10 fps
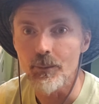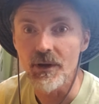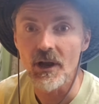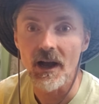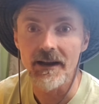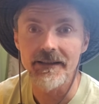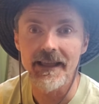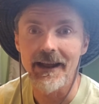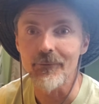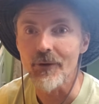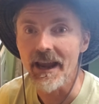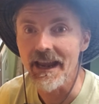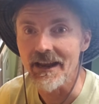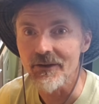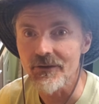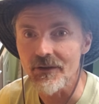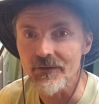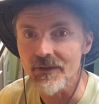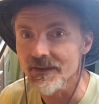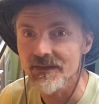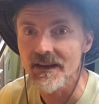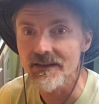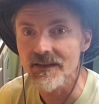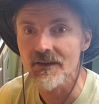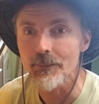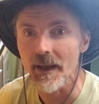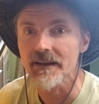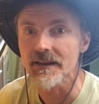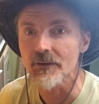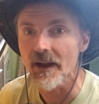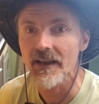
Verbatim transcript: beyond that range of the seed's expected or